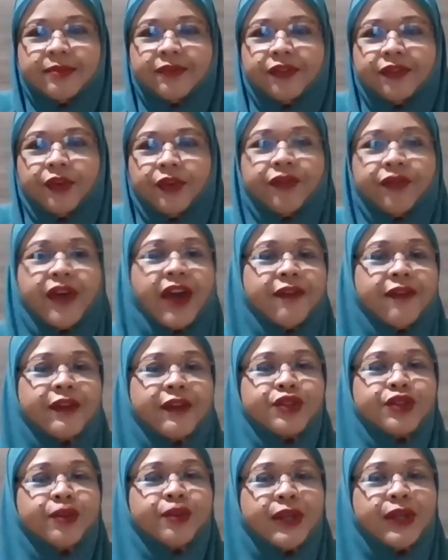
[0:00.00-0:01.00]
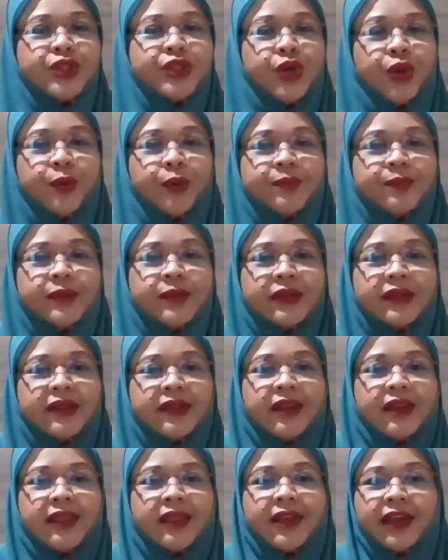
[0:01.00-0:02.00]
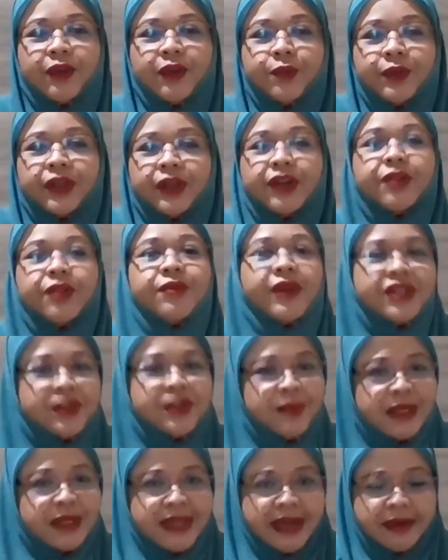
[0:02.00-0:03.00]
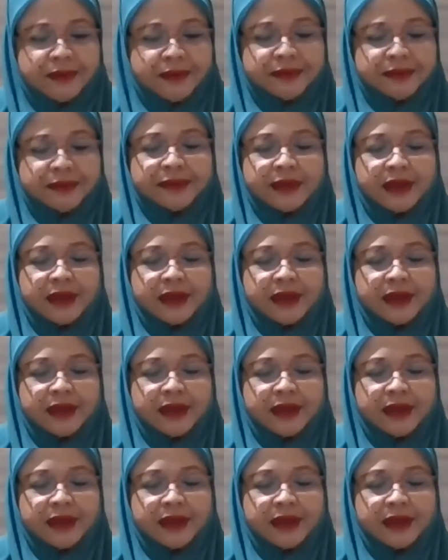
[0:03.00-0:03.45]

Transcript: of having too much hope that it would crush me down.